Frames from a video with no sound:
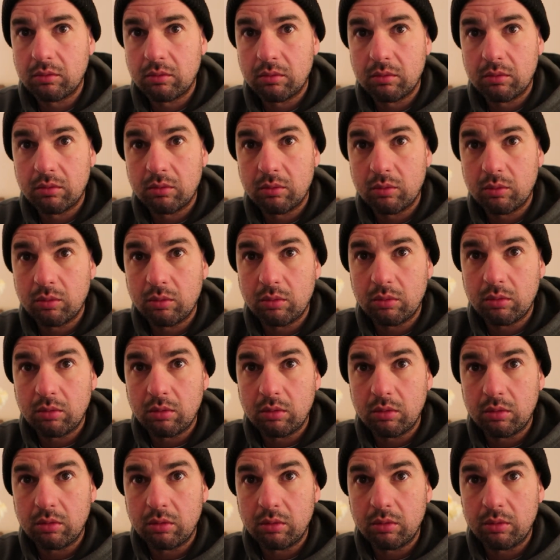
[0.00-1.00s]

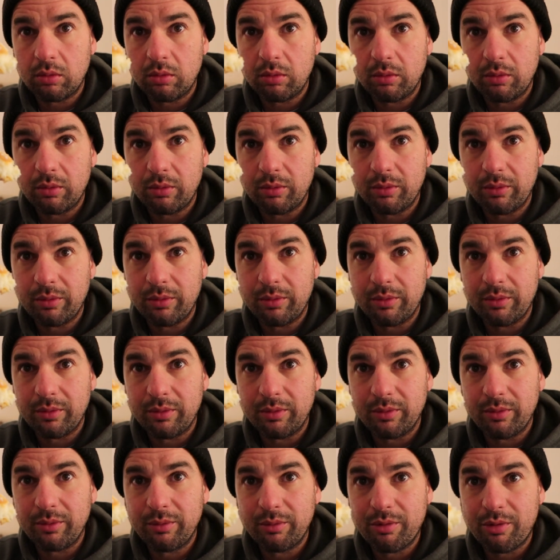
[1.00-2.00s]

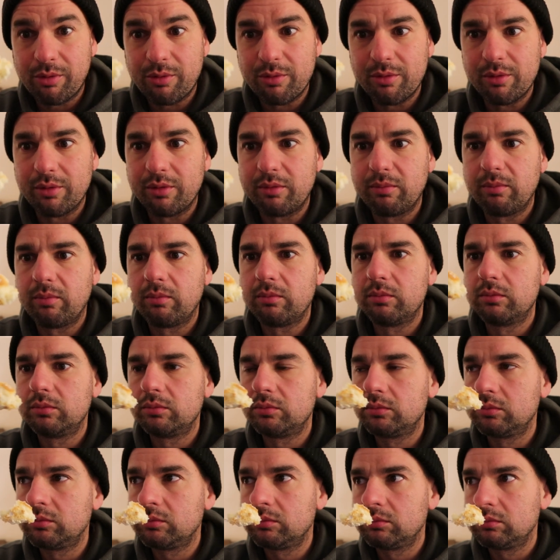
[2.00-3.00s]

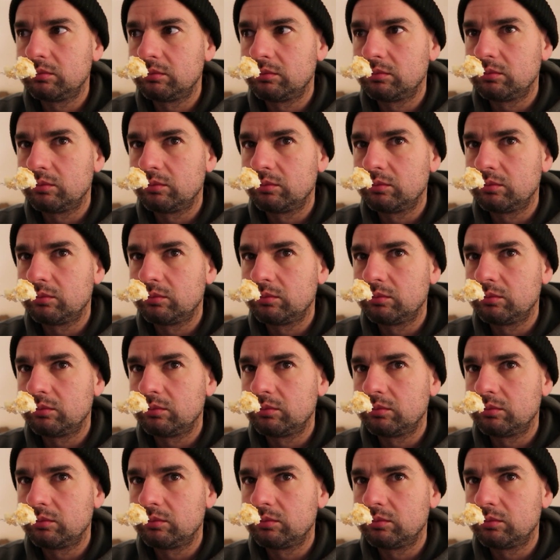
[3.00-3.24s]
(silence)